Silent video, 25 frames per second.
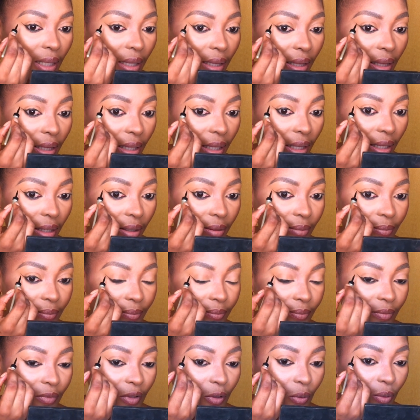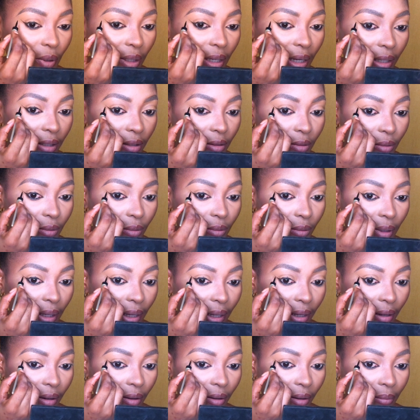and then what I do,
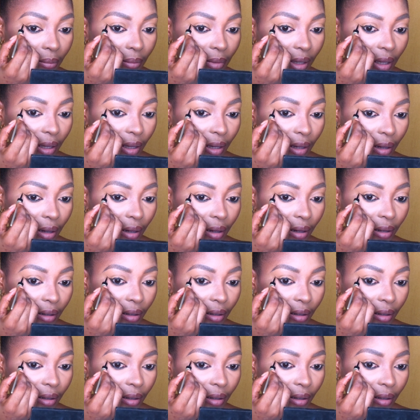I come here